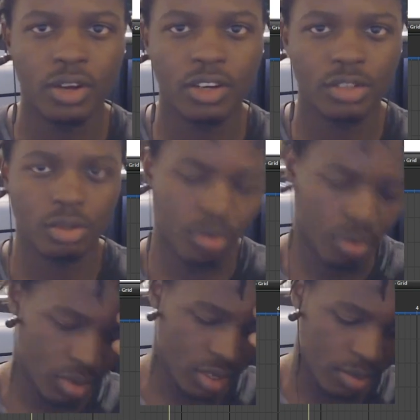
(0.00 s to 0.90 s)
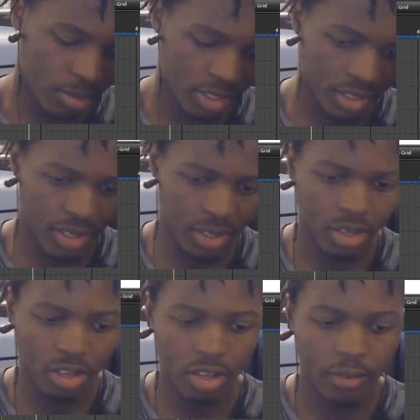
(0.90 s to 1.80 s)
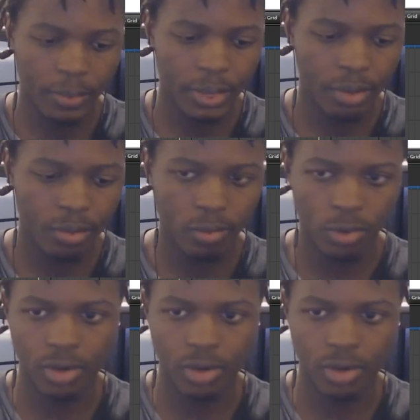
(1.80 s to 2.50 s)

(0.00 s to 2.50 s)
So you're gonna basically work